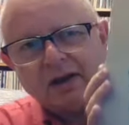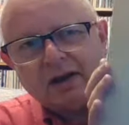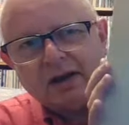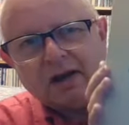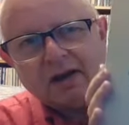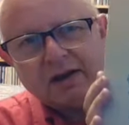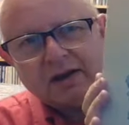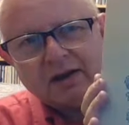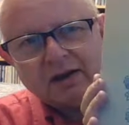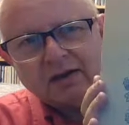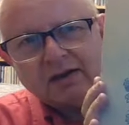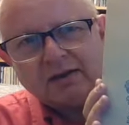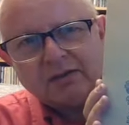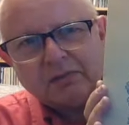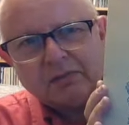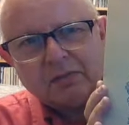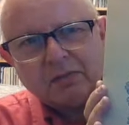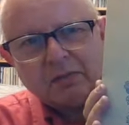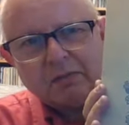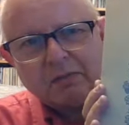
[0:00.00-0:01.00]
And it's
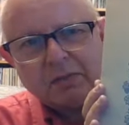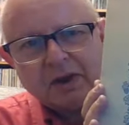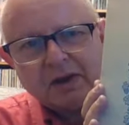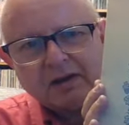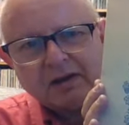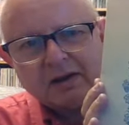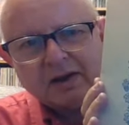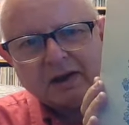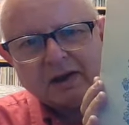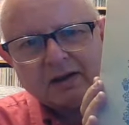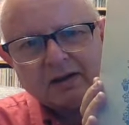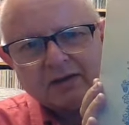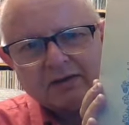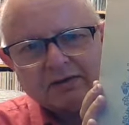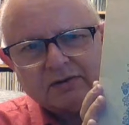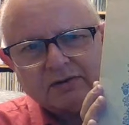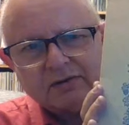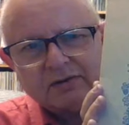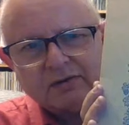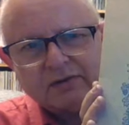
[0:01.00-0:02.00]
the
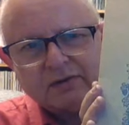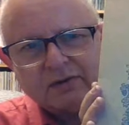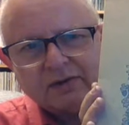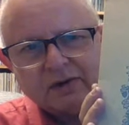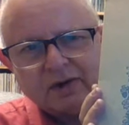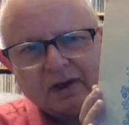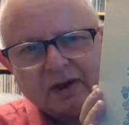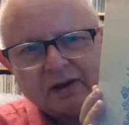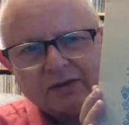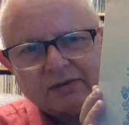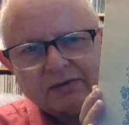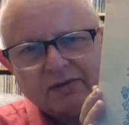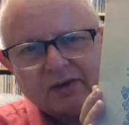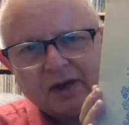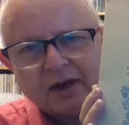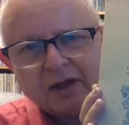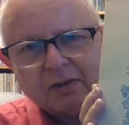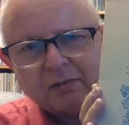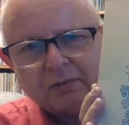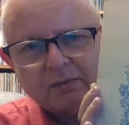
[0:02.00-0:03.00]
Pentangles' last
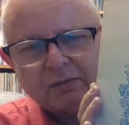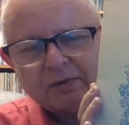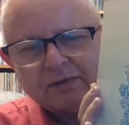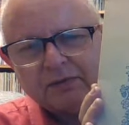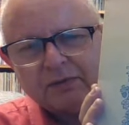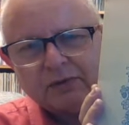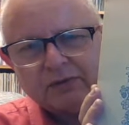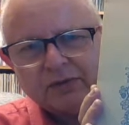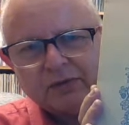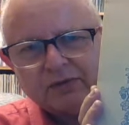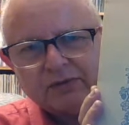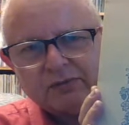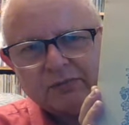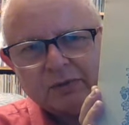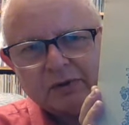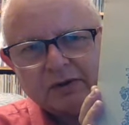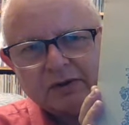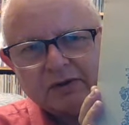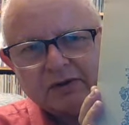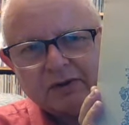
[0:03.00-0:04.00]
album before they
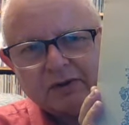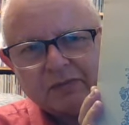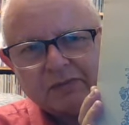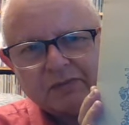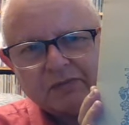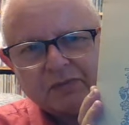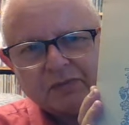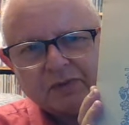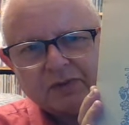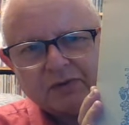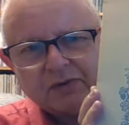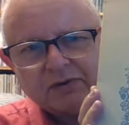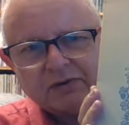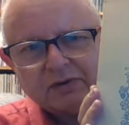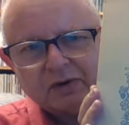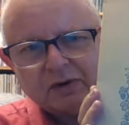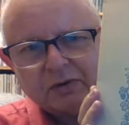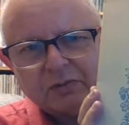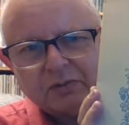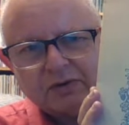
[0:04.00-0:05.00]
split,
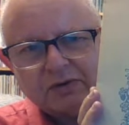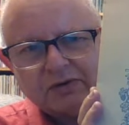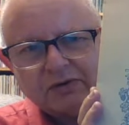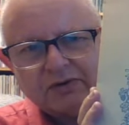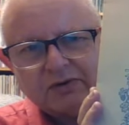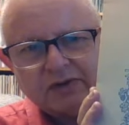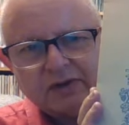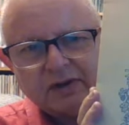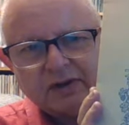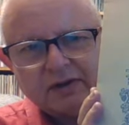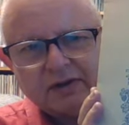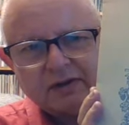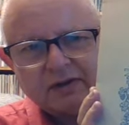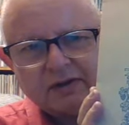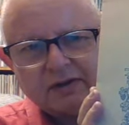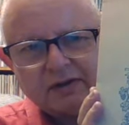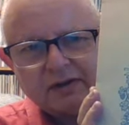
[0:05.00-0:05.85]
Solomon's Seal.